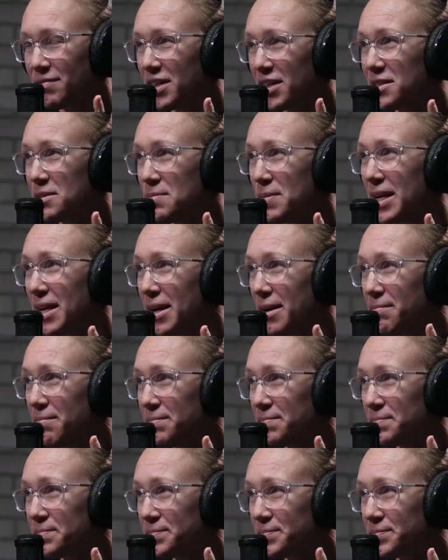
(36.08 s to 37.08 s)
versus PM
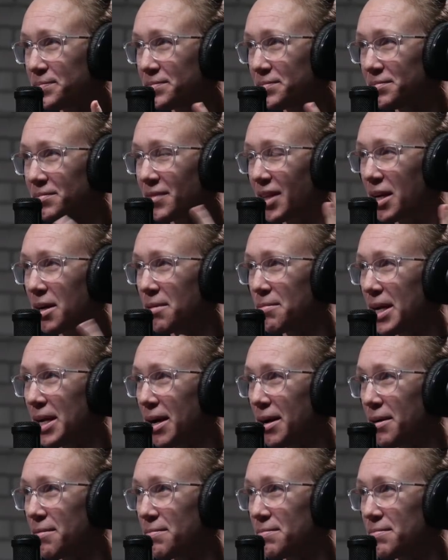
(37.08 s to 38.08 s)
coming
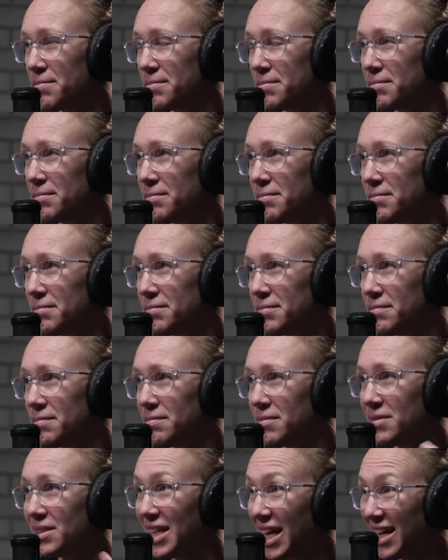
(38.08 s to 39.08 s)
up
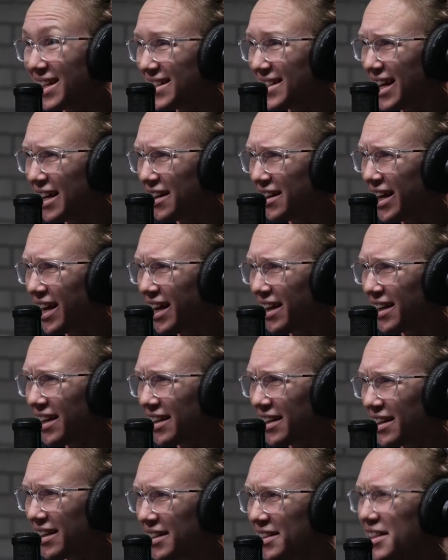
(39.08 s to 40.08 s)
next Saturday?
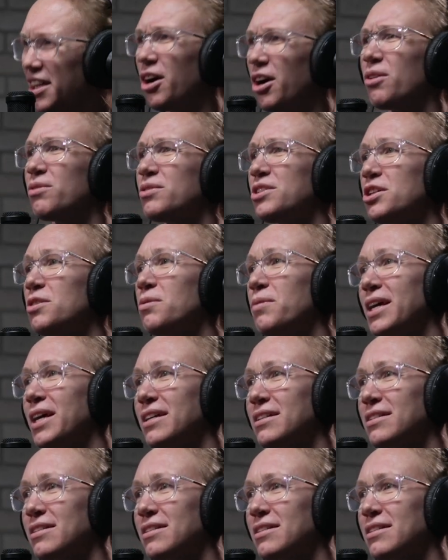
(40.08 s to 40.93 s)
No, 2 weeks.